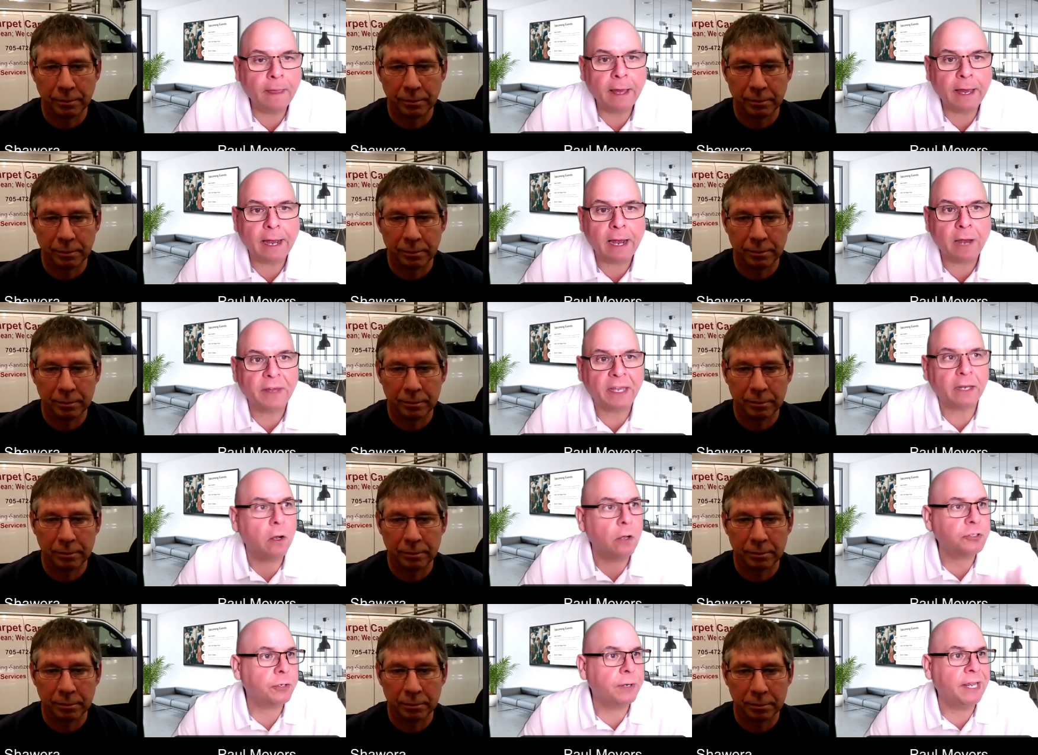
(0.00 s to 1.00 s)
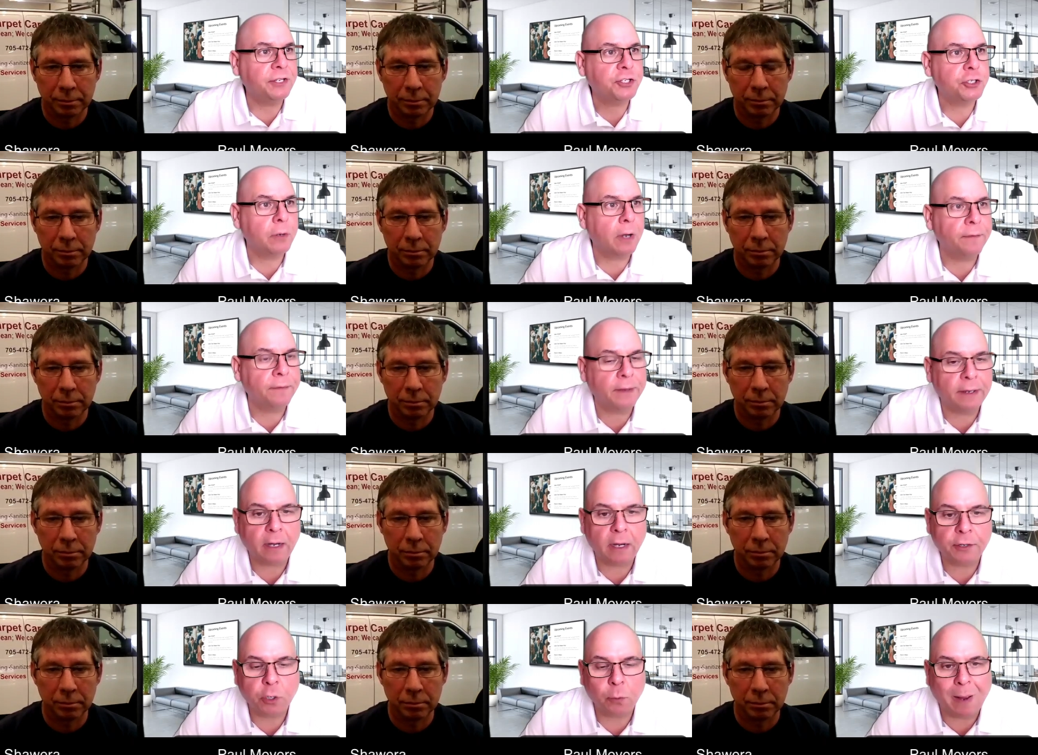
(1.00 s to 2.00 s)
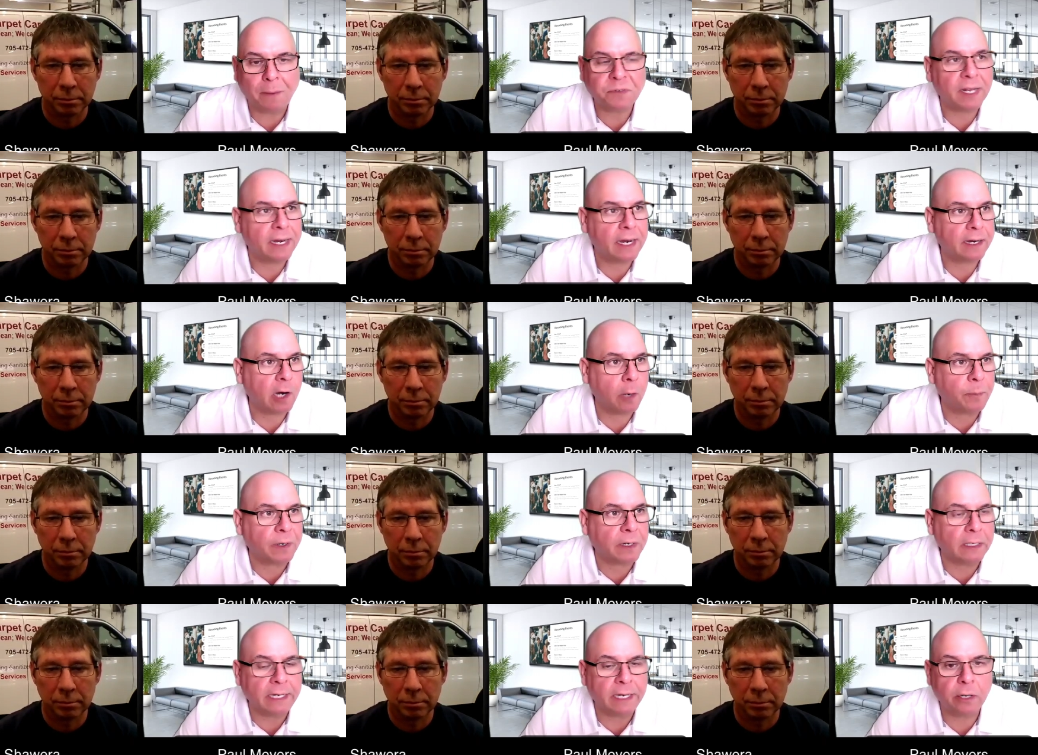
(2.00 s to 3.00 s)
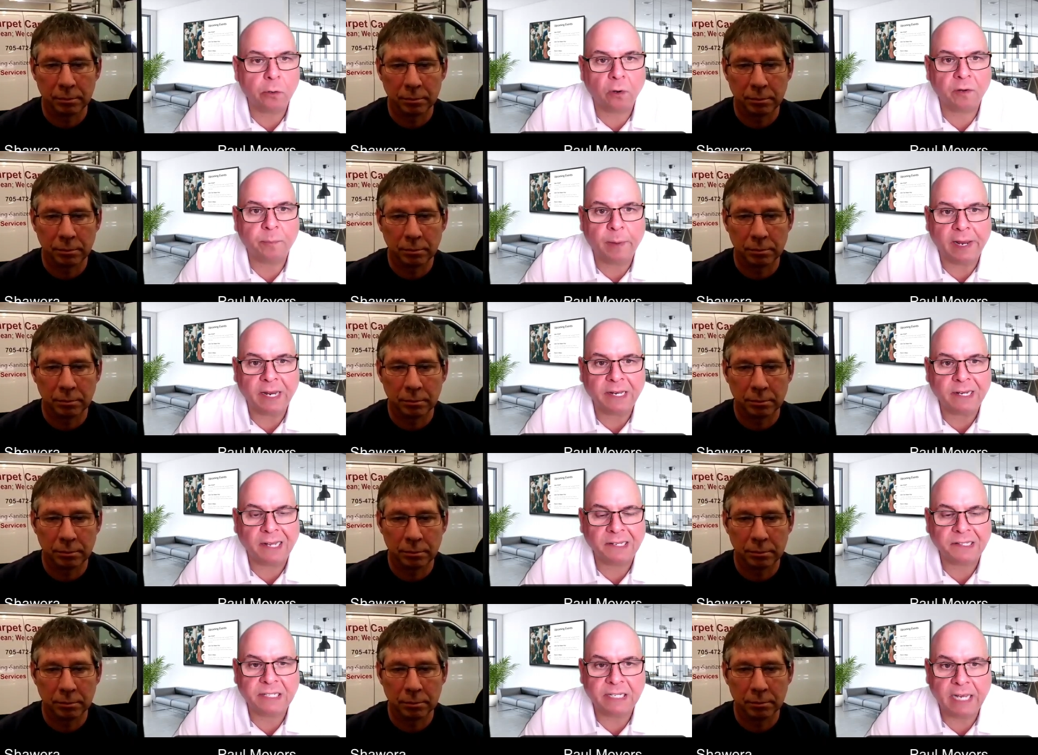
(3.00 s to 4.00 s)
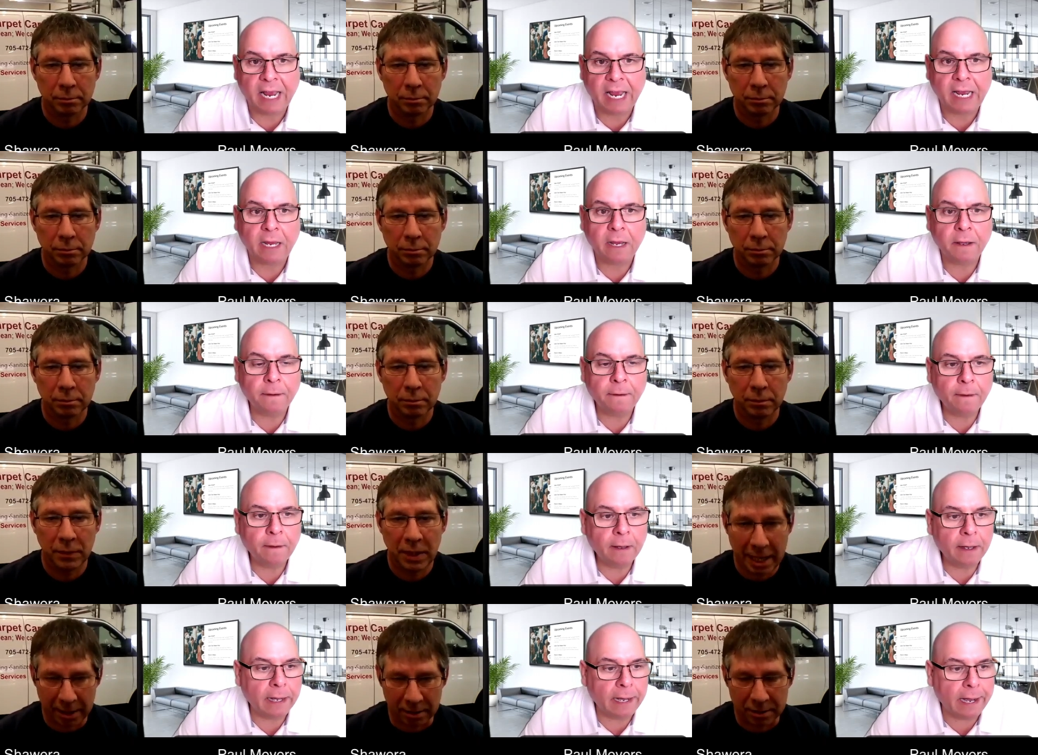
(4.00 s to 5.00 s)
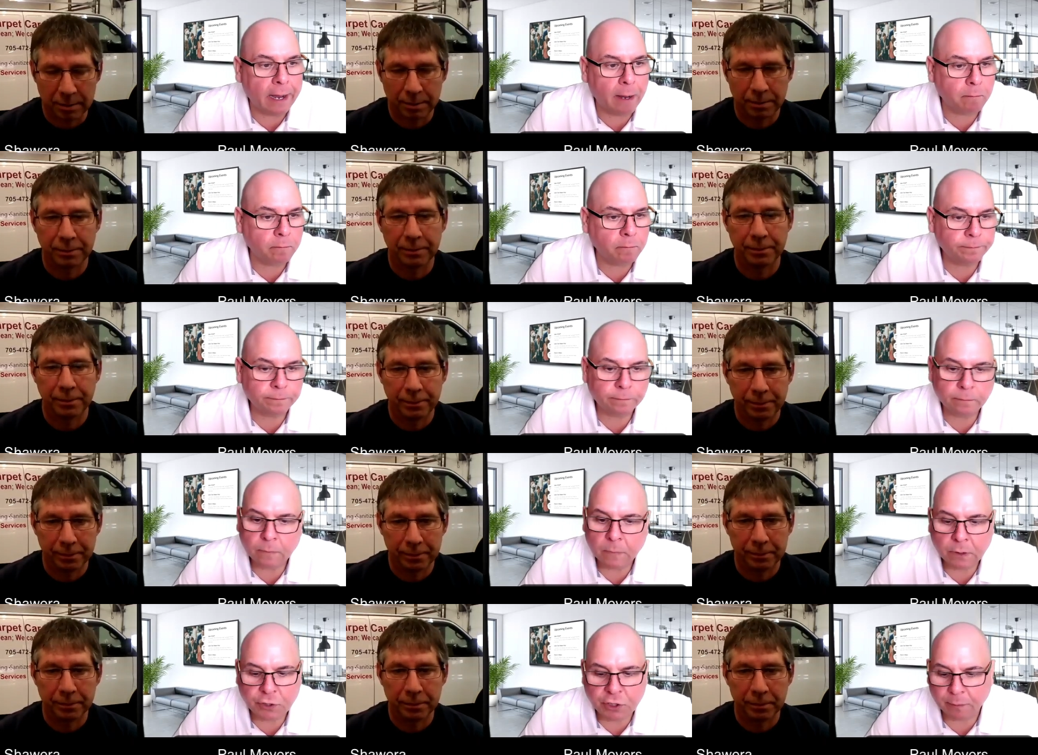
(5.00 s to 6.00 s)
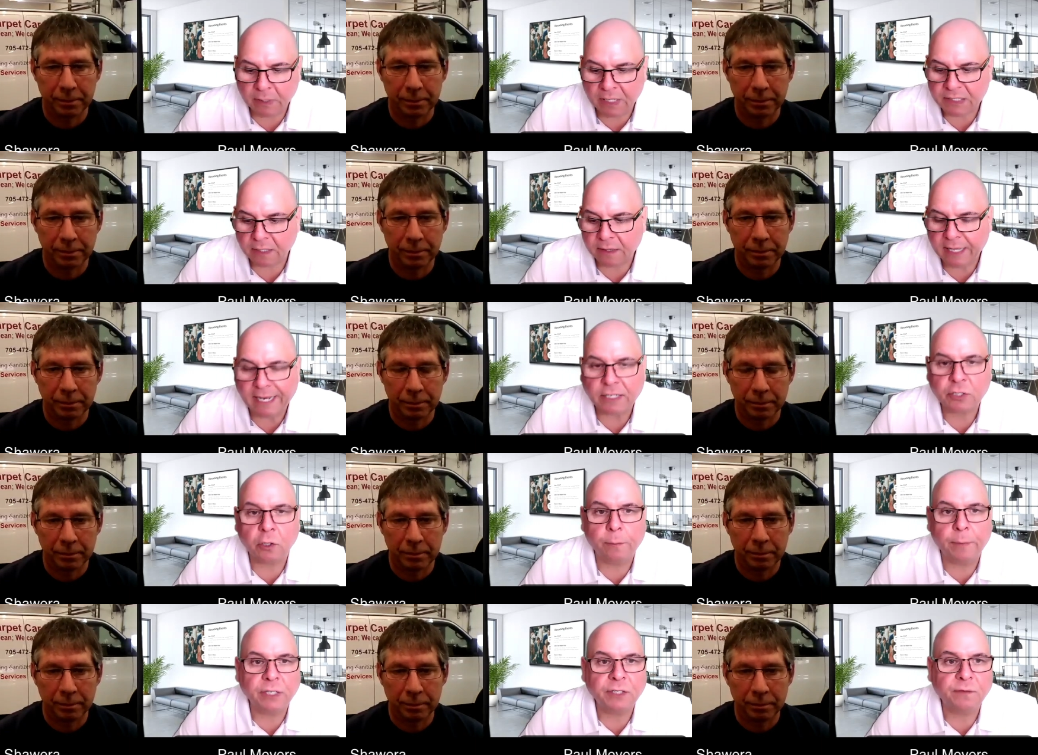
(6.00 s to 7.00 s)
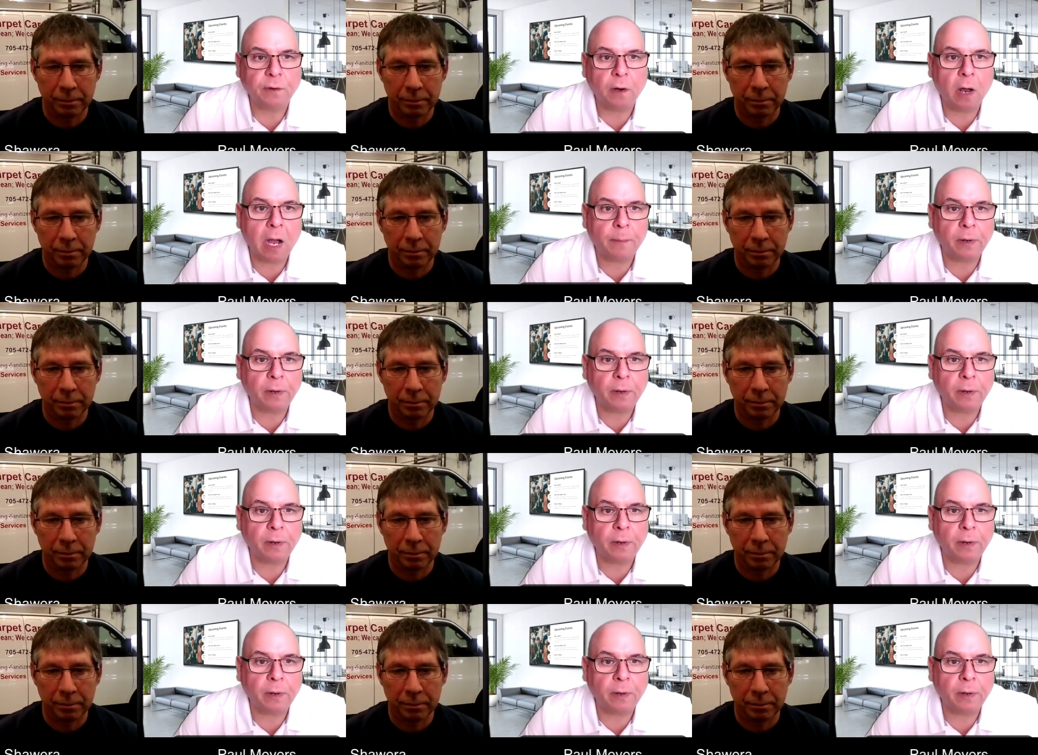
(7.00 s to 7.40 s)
Speaker 1: Uh, they can also hit you on the on your website at carpetcleaningnorthbay.ca. Yeah. Um, Jim, listen, thanks so much for hopping